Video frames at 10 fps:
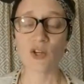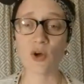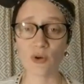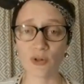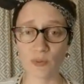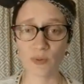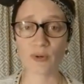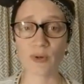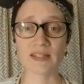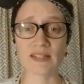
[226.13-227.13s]
So go
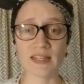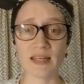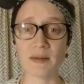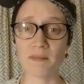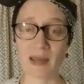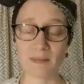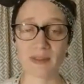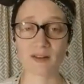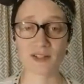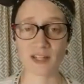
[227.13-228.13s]
through and see, maybe
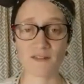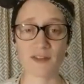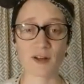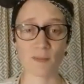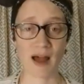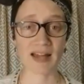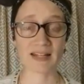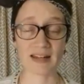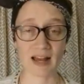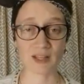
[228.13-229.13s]
there's stuff that you're buying
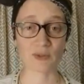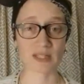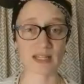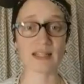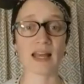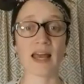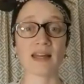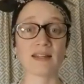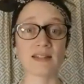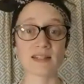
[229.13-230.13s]
and not using,
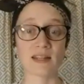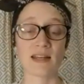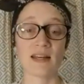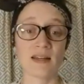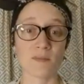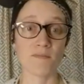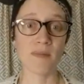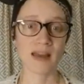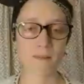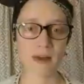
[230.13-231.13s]
and
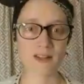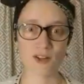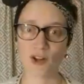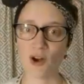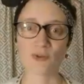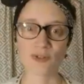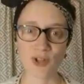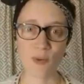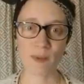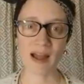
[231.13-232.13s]
make a mental note.
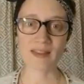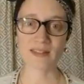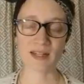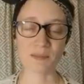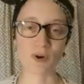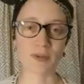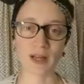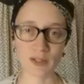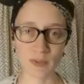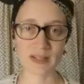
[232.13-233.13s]
Don't buy this anymore
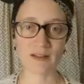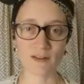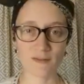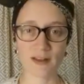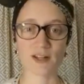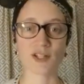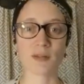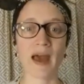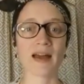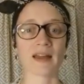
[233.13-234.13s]
because we never finished
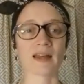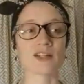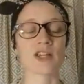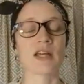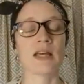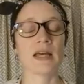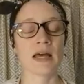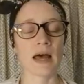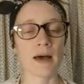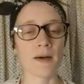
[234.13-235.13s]
the package.
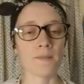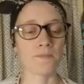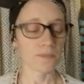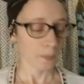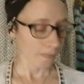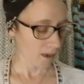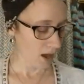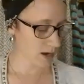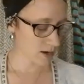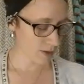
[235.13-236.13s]

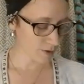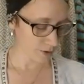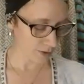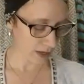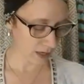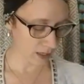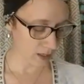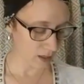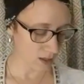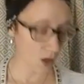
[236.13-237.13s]
Another
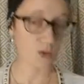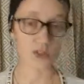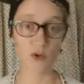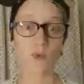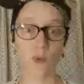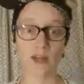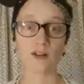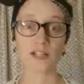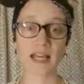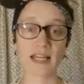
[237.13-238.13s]
thing, so when
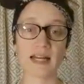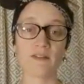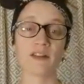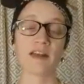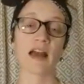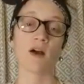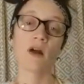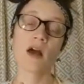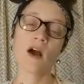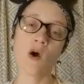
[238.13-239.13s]
you're taking everything out,
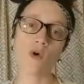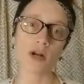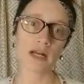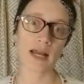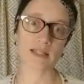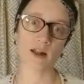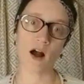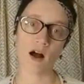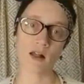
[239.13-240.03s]
organize it